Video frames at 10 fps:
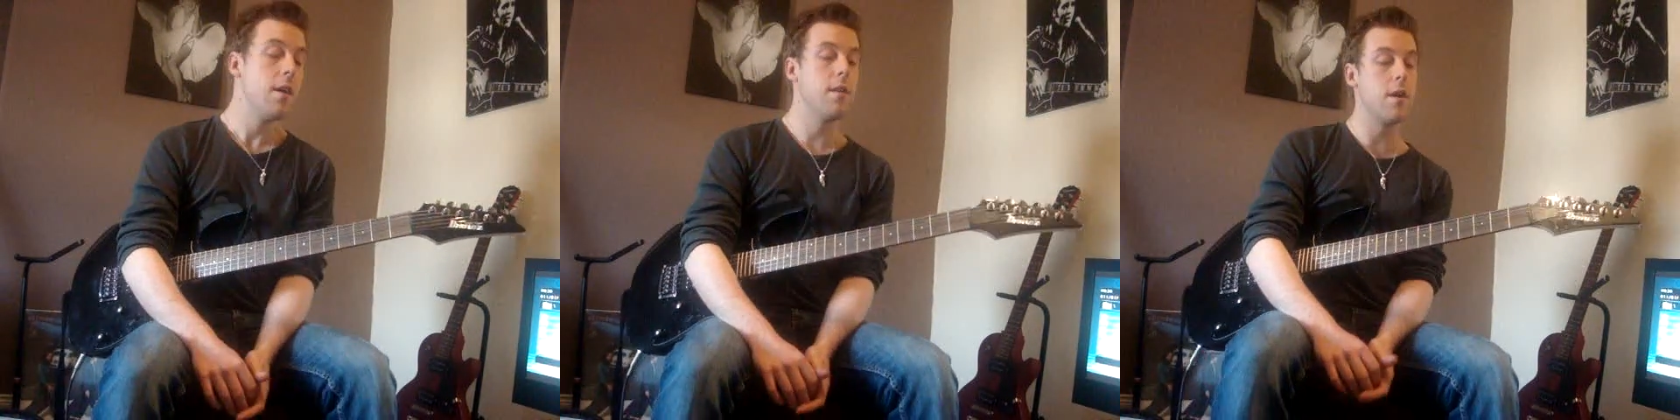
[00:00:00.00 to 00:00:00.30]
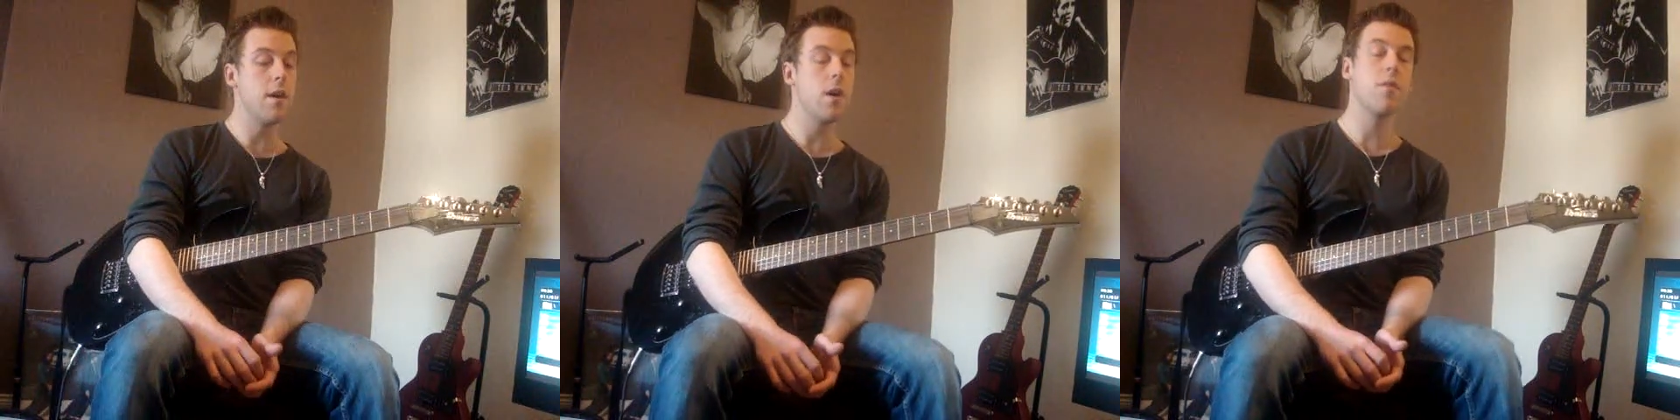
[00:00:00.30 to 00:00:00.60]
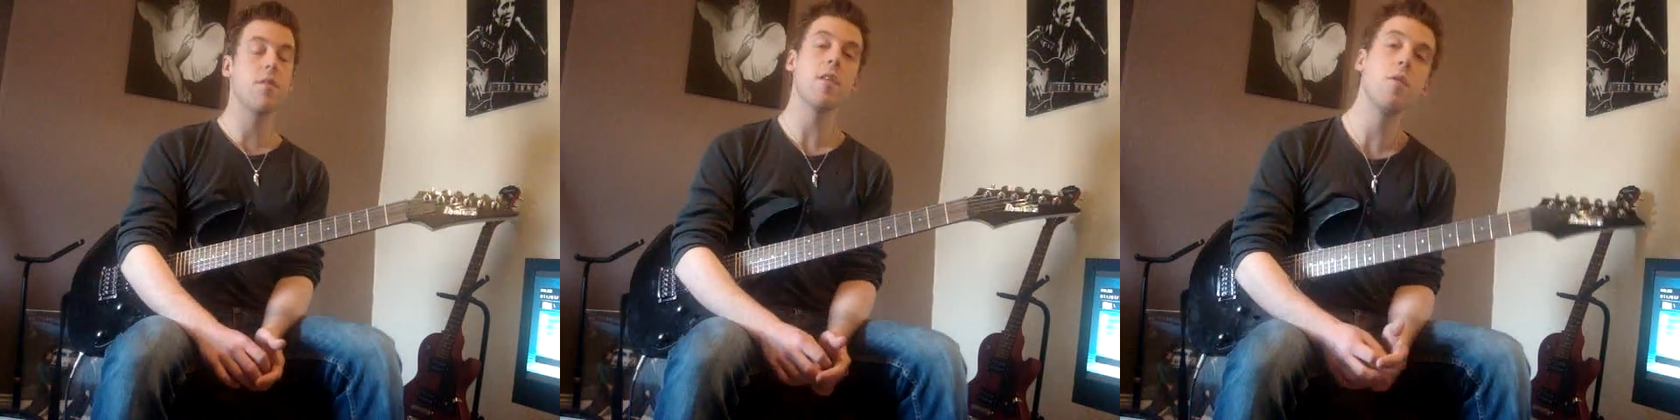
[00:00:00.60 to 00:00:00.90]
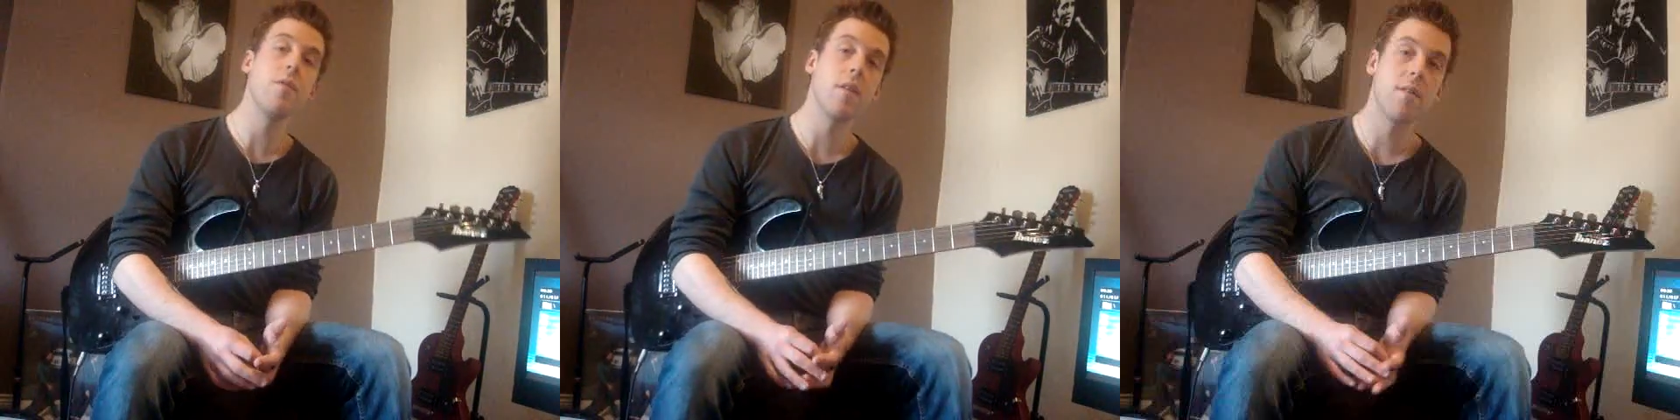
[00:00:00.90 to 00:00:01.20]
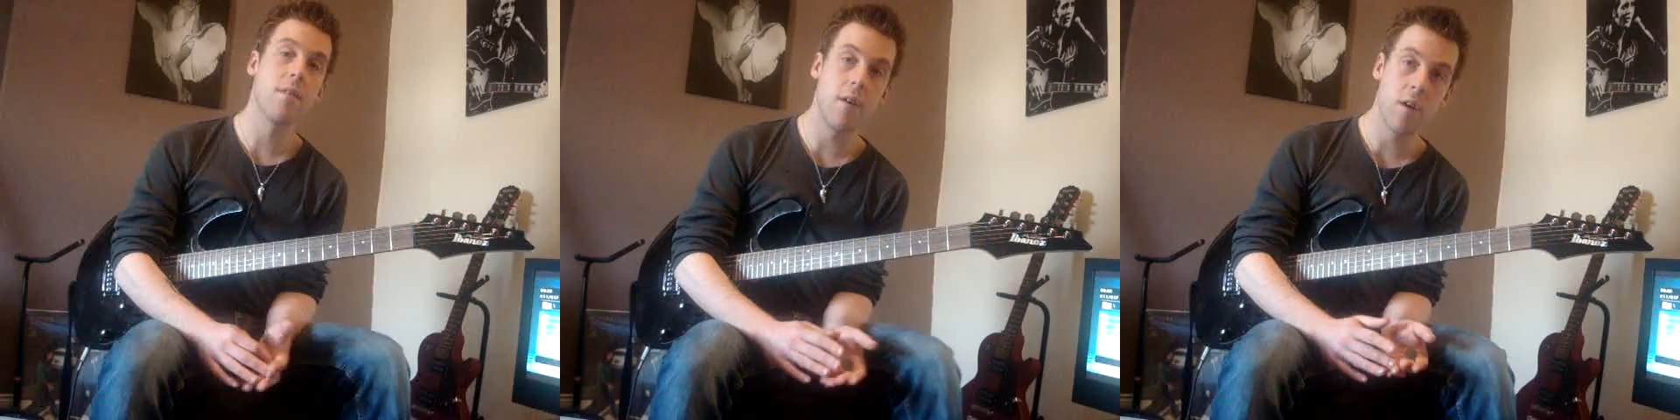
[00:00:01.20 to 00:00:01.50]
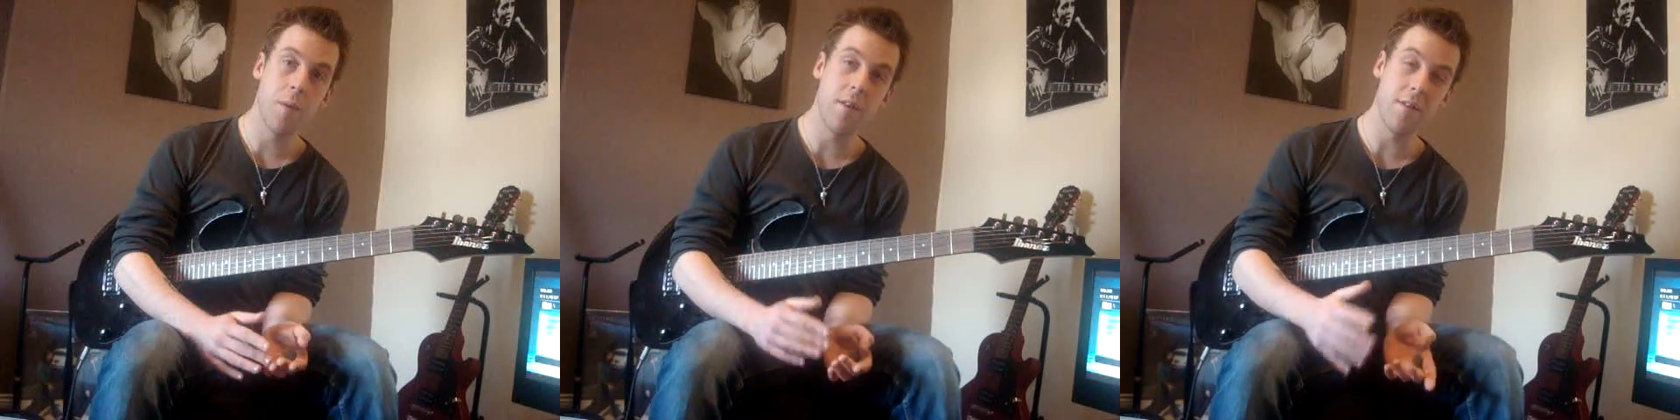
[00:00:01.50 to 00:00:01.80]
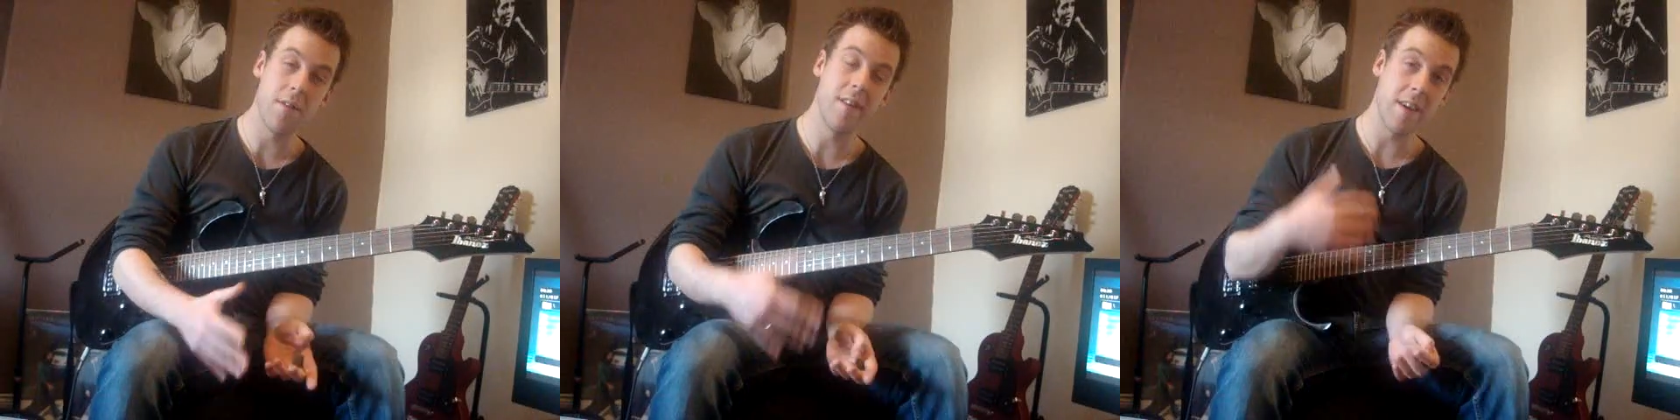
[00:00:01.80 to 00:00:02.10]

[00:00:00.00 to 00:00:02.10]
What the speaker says: Now, I was going to move on to talk about just